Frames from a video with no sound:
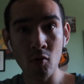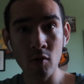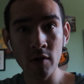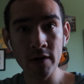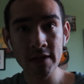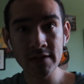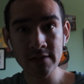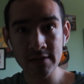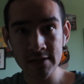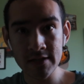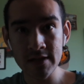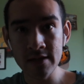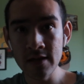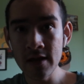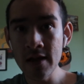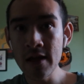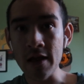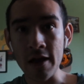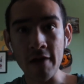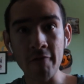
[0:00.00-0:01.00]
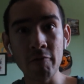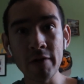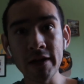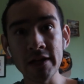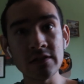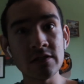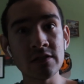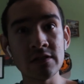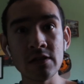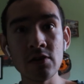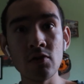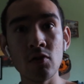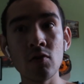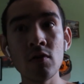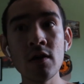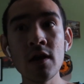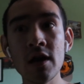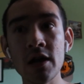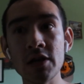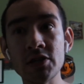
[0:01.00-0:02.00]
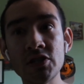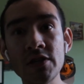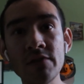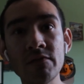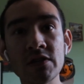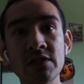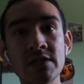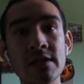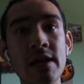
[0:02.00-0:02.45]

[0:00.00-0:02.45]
board and see if we can still achieve the